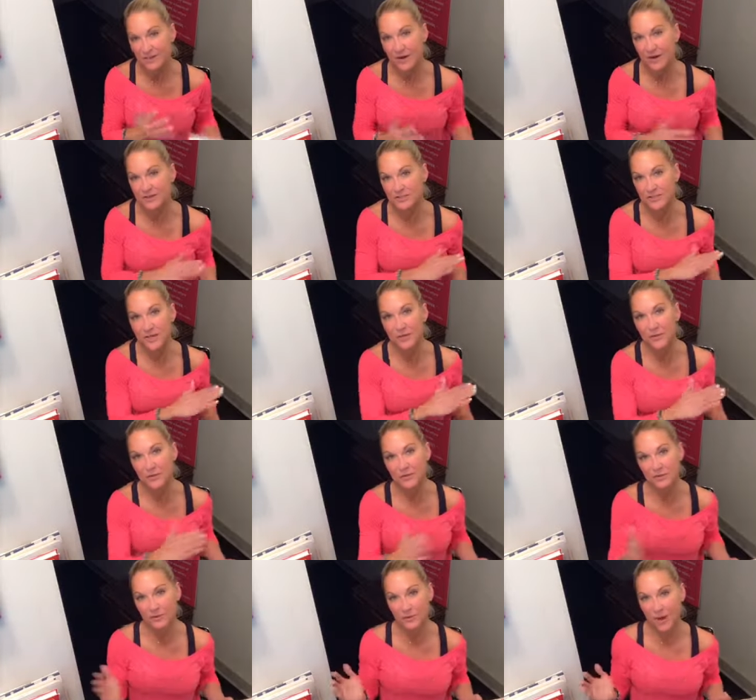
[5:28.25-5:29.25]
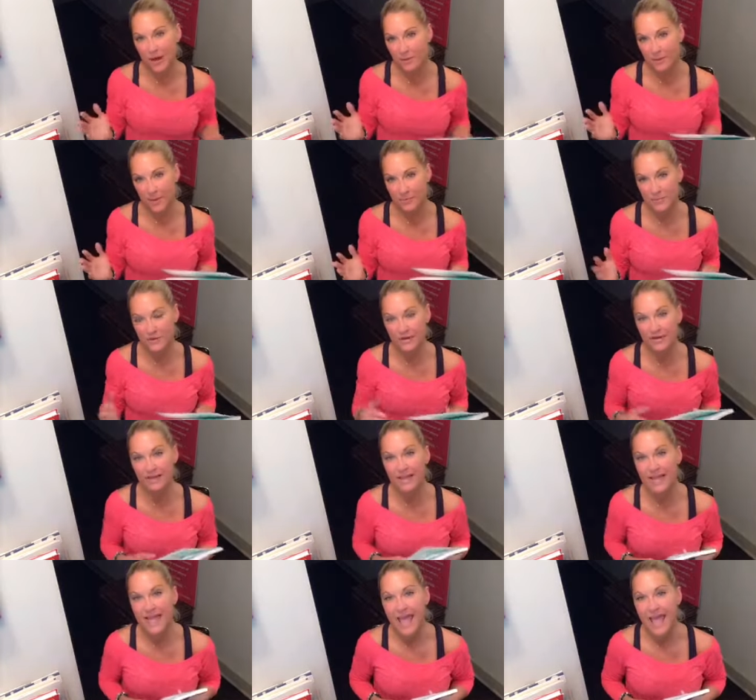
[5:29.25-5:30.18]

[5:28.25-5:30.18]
but also throughout my book,